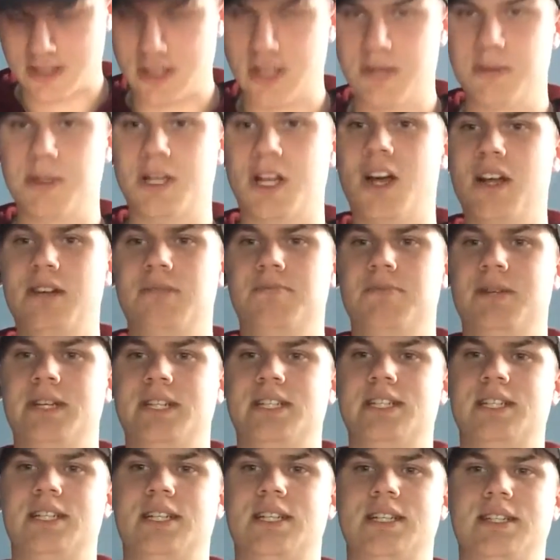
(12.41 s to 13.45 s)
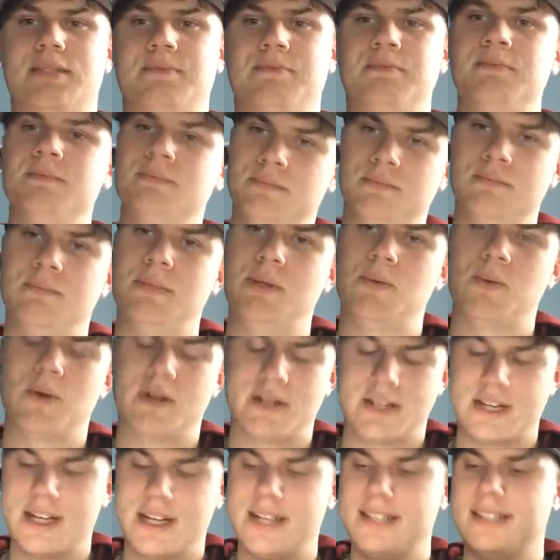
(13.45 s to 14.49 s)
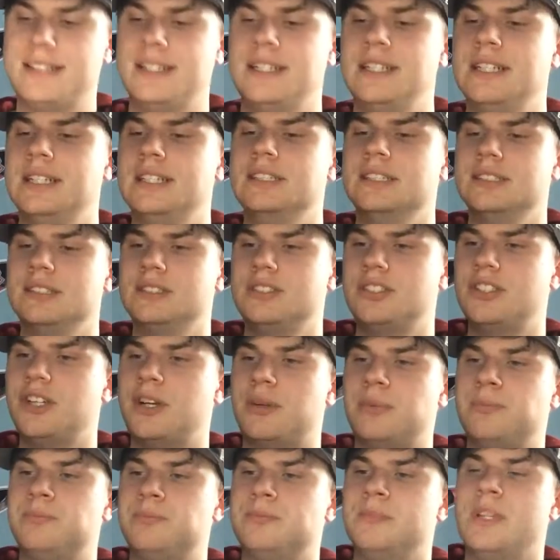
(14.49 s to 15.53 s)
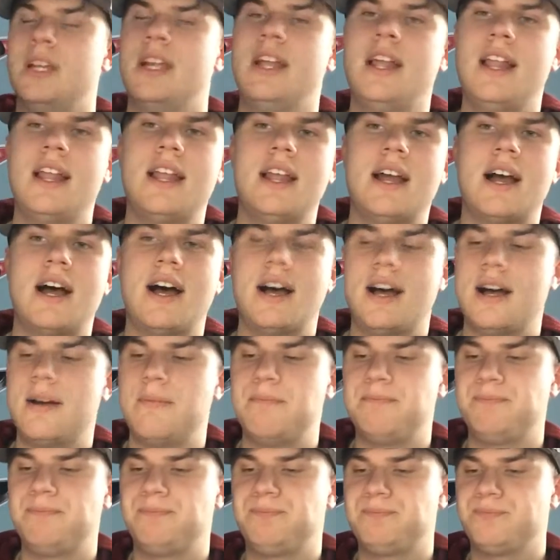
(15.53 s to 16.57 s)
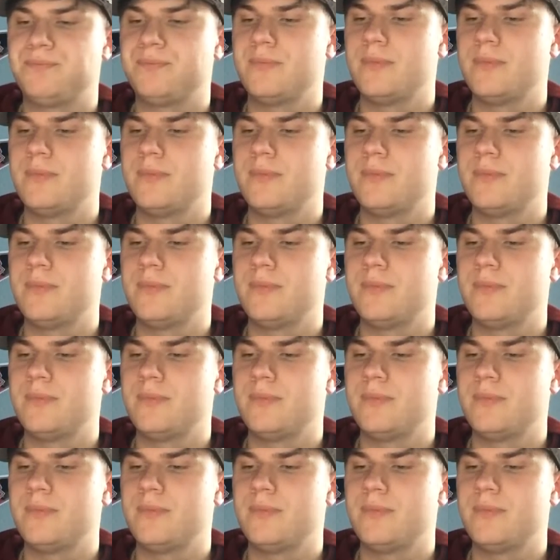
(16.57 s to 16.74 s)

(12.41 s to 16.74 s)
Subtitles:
slur a lot, but be warned, guys. So, welcome